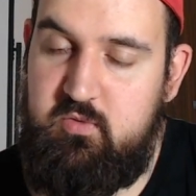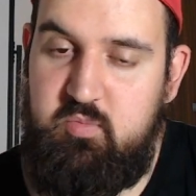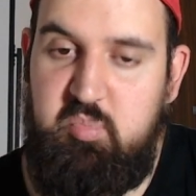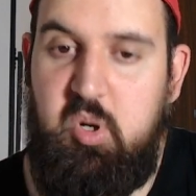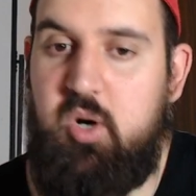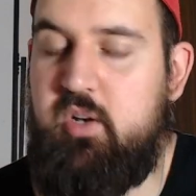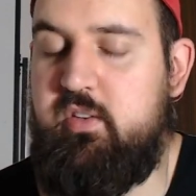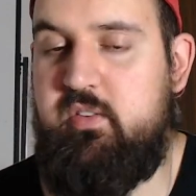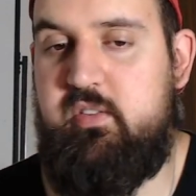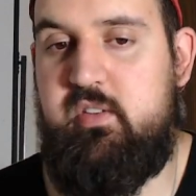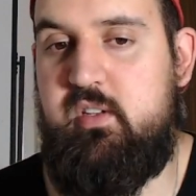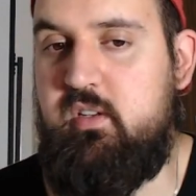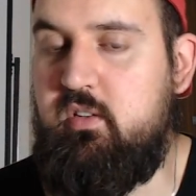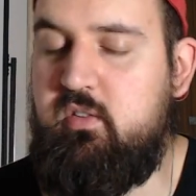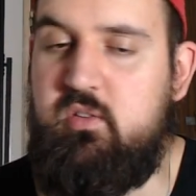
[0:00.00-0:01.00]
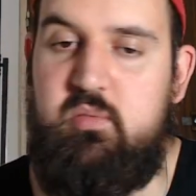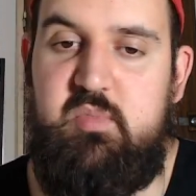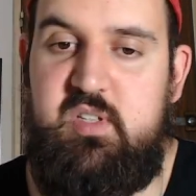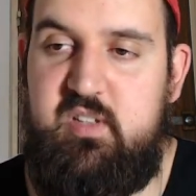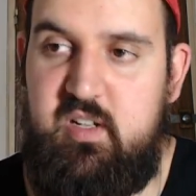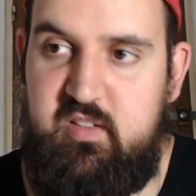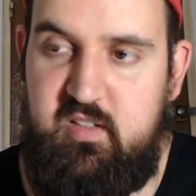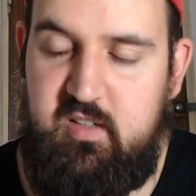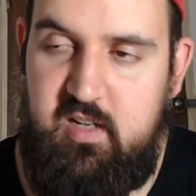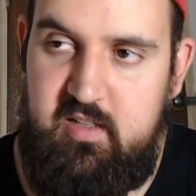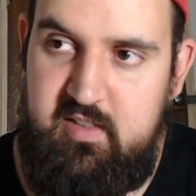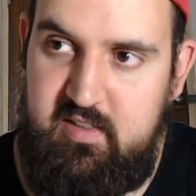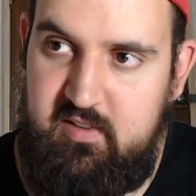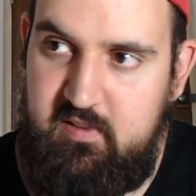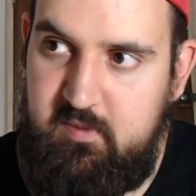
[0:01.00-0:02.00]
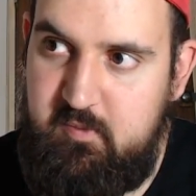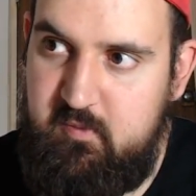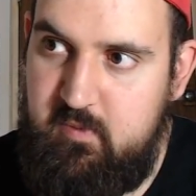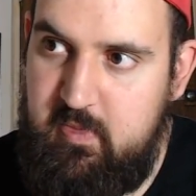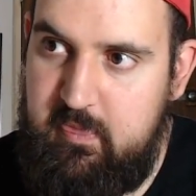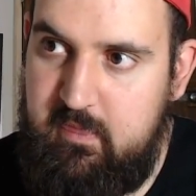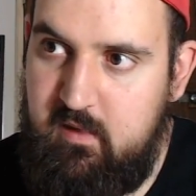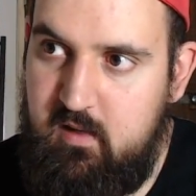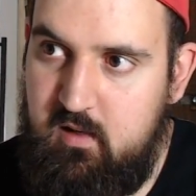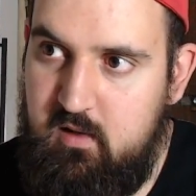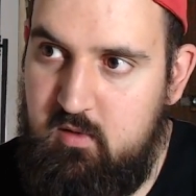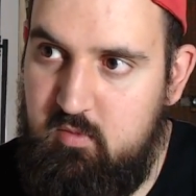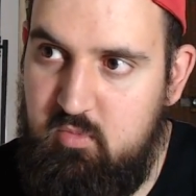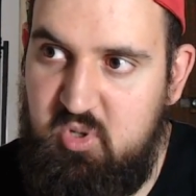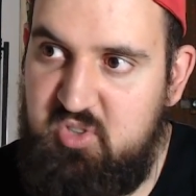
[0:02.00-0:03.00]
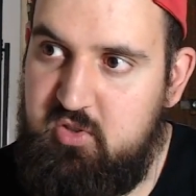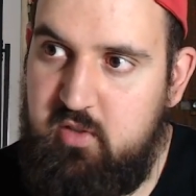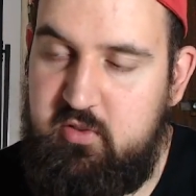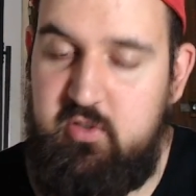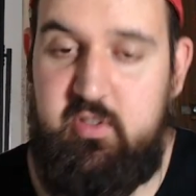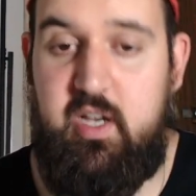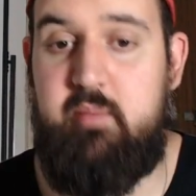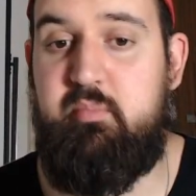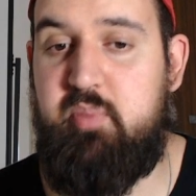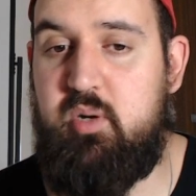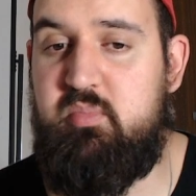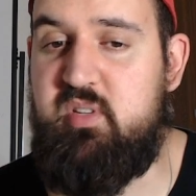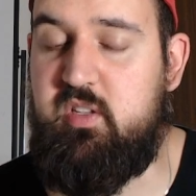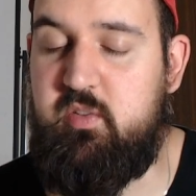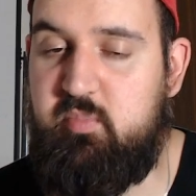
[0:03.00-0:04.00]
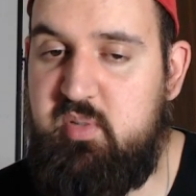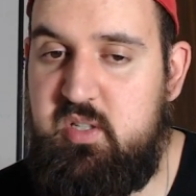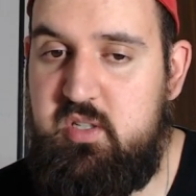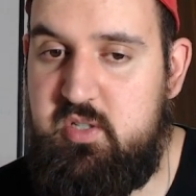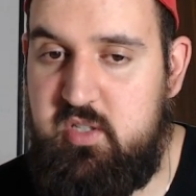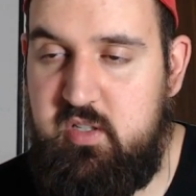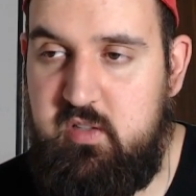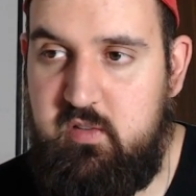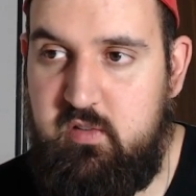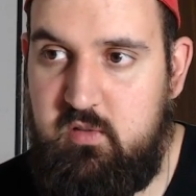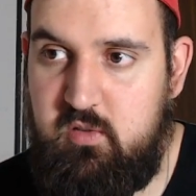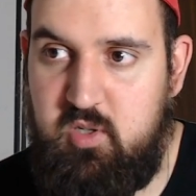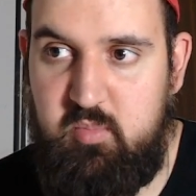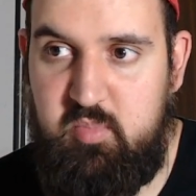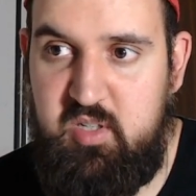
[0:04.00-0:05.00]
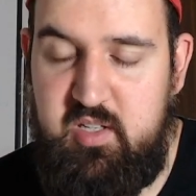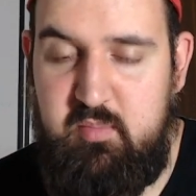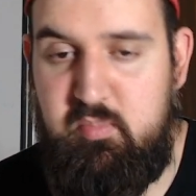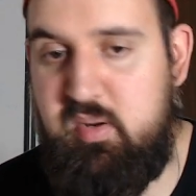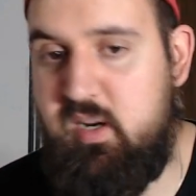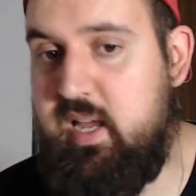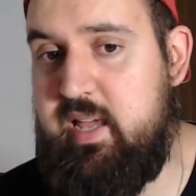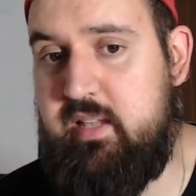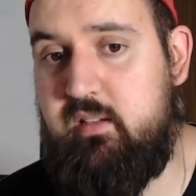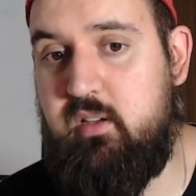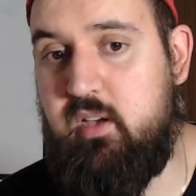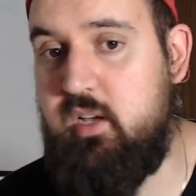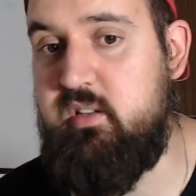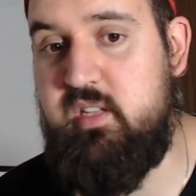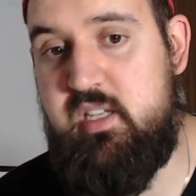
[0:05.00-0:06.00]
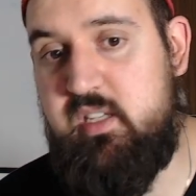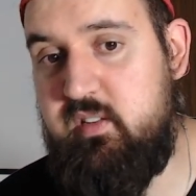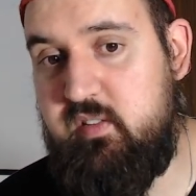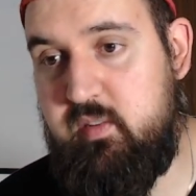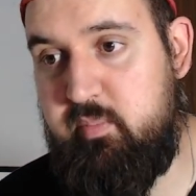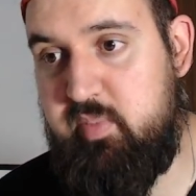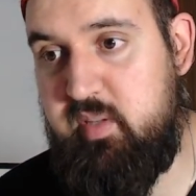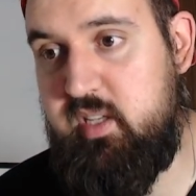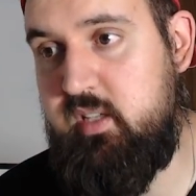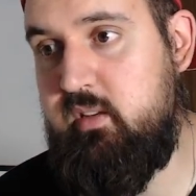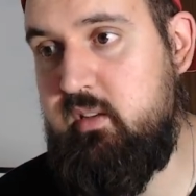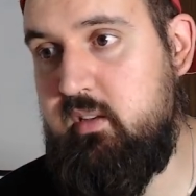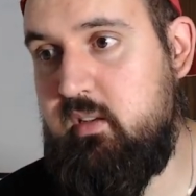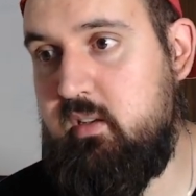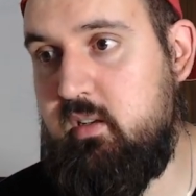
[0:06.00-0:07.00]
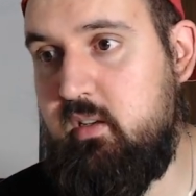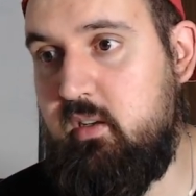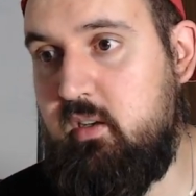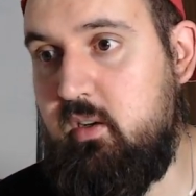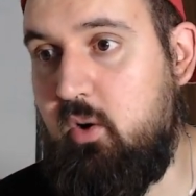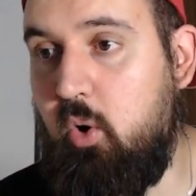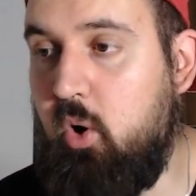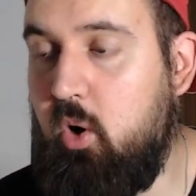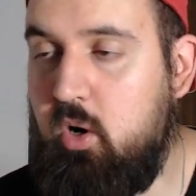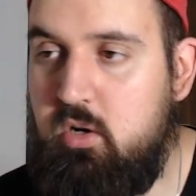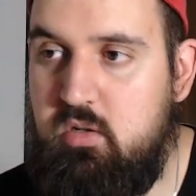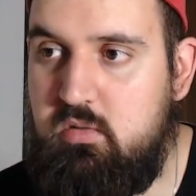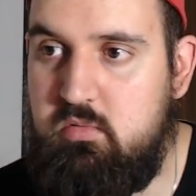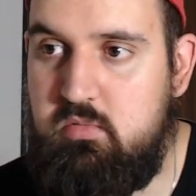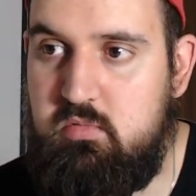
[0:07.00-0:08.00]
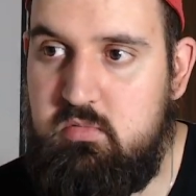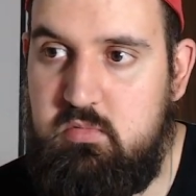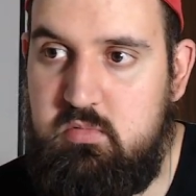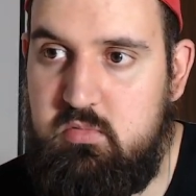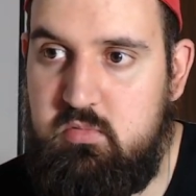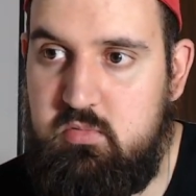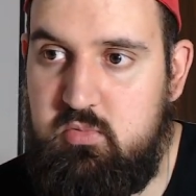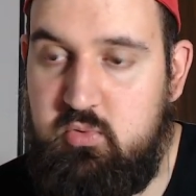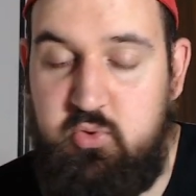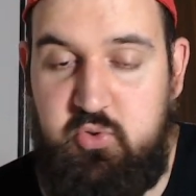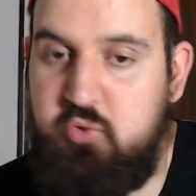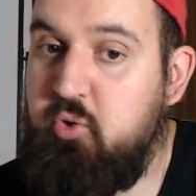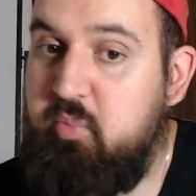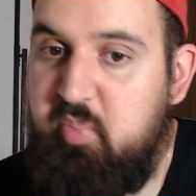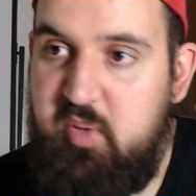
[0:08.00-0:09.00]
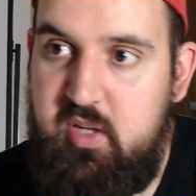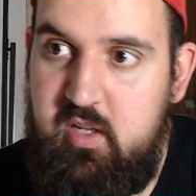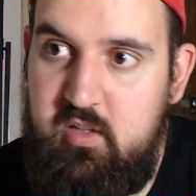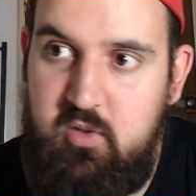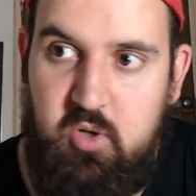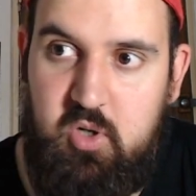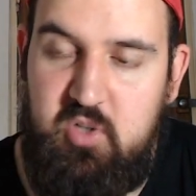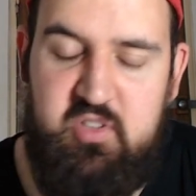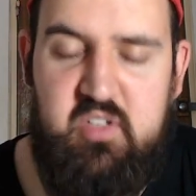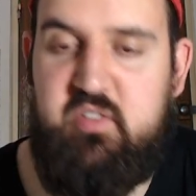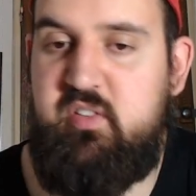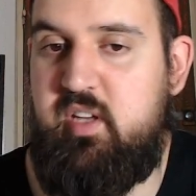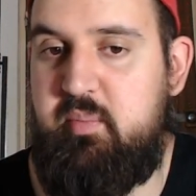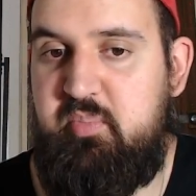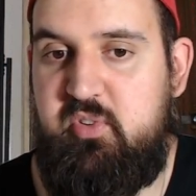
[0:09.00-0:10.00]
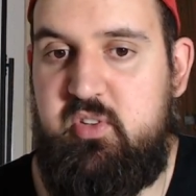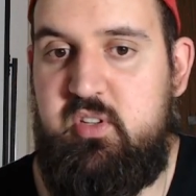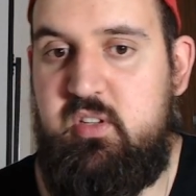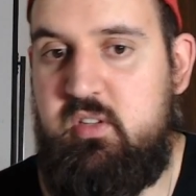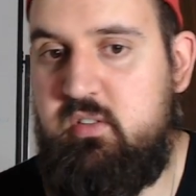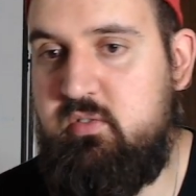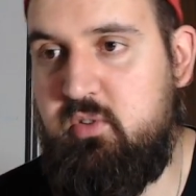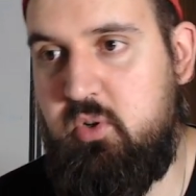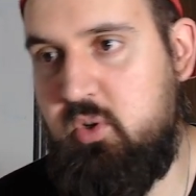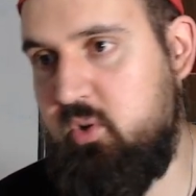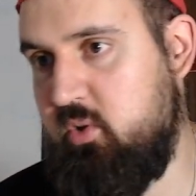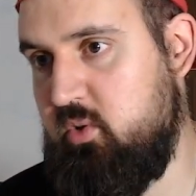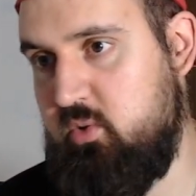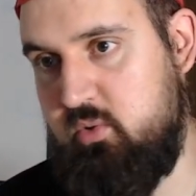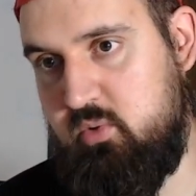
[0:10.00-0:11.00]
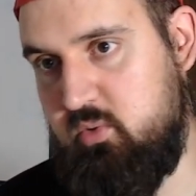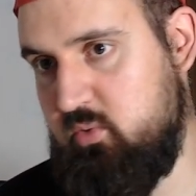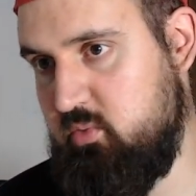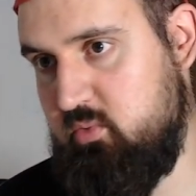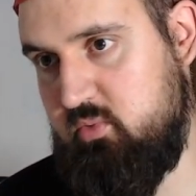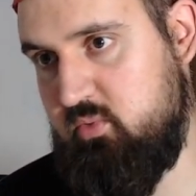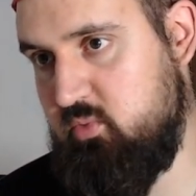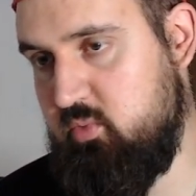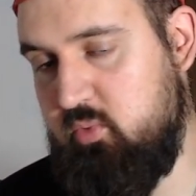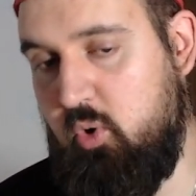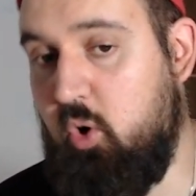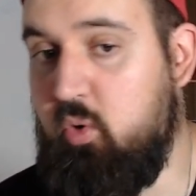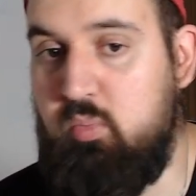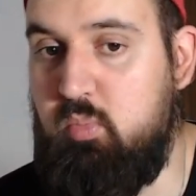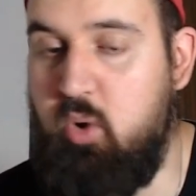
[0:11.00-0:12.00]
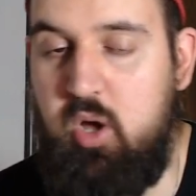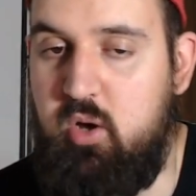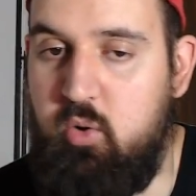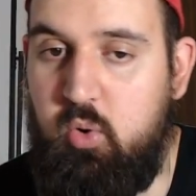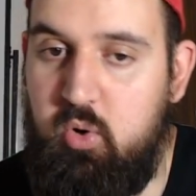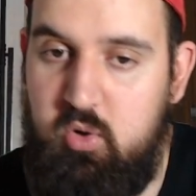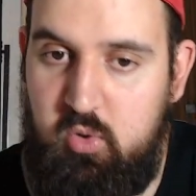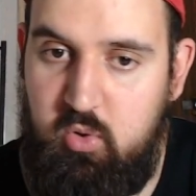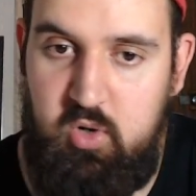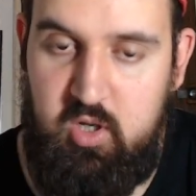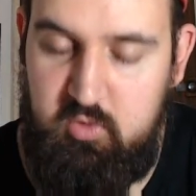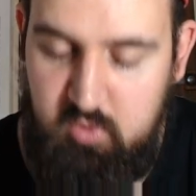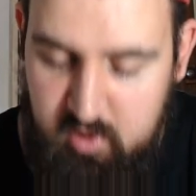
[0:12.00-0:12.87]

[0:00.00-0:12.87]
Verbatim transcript: politics, the media, etc., that most of the time public speech is completely bland and insipid or stupid or deceptive or, uh, or uh, all, all at